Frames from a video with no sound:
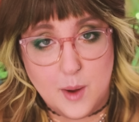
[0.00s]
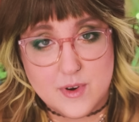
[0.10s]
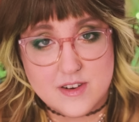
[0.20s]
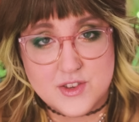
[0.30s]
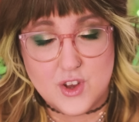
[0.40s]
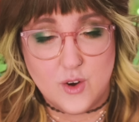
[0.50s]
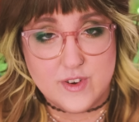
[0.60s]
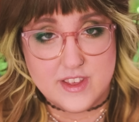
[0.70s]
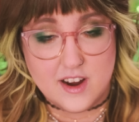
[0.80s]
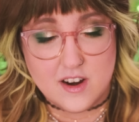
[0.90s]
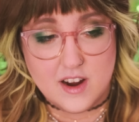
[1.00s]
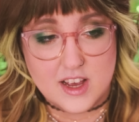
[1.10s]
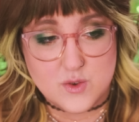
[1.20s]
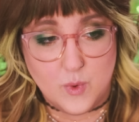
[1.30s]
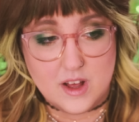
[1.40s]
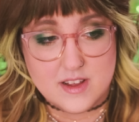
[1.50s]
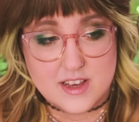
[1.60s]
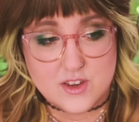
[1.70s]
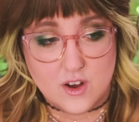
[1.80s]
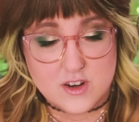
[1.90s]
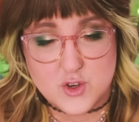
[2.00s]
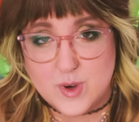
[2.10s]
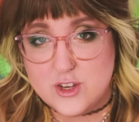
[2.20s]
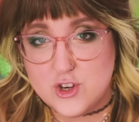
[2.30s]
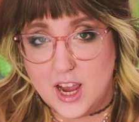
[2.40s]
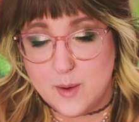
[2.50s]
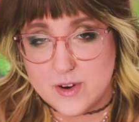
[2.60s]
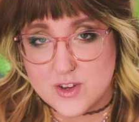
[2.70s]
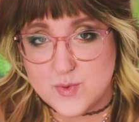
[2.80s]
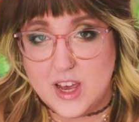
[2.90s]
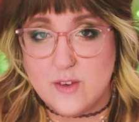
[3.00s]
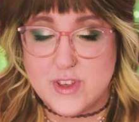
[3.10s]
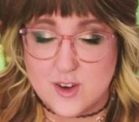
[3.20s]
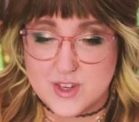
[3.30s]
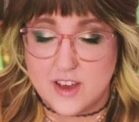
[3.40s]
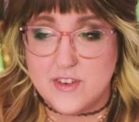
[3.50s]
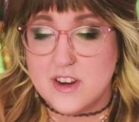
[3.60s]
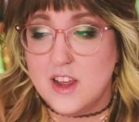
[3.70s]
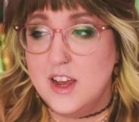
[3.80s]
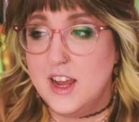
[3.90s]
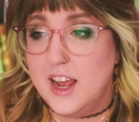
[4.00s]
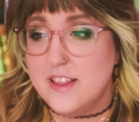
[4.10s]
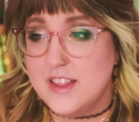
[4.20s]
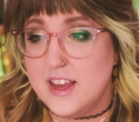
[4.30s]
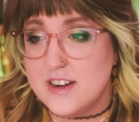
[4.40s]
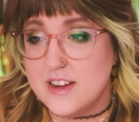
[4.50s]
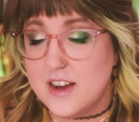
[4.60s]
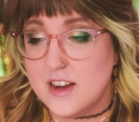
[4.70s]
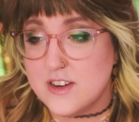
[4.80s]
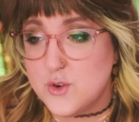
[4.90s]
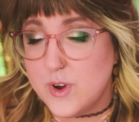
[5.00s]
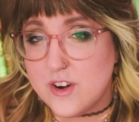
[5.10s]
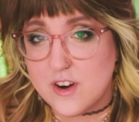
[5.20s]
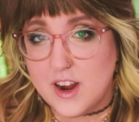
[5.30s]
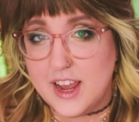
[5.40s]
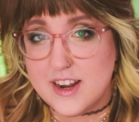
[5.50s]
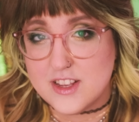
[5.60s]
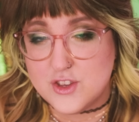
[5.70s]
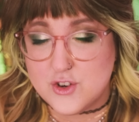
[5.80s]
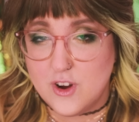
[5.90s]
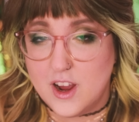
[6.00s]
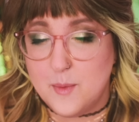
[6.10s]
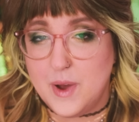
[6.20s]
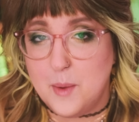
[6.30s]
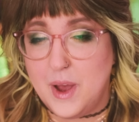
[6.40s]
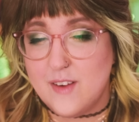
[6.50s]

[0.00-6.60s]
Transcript: Abers over there as well as on Twitch, Abers without the 07. And then uh, Twitter and Instagram, I'm